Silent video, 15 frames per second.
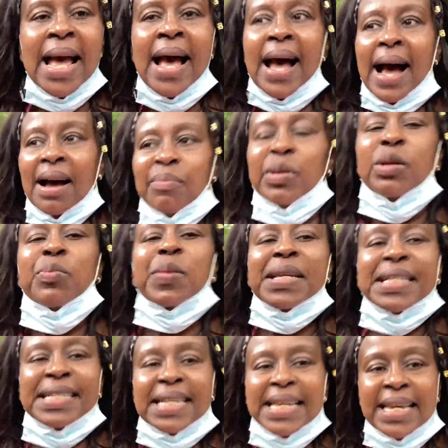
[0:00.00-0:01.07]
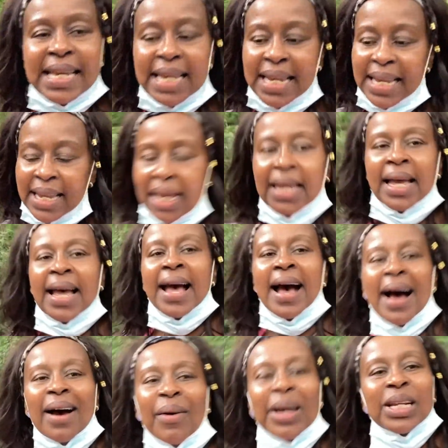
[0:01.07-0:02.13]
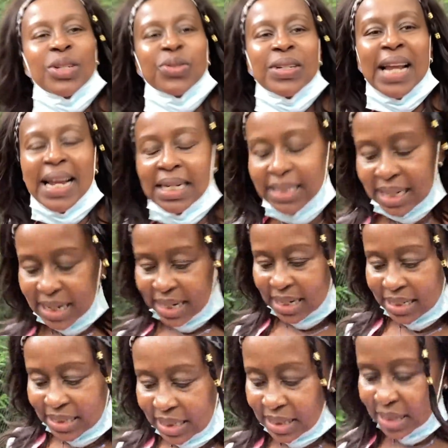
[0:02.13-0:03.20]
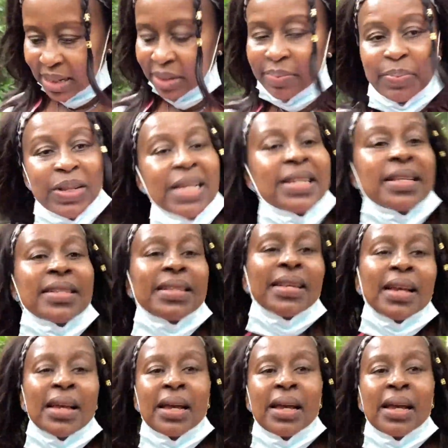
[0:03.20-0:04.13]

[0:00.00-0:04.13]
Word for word: i've been busy i went to london please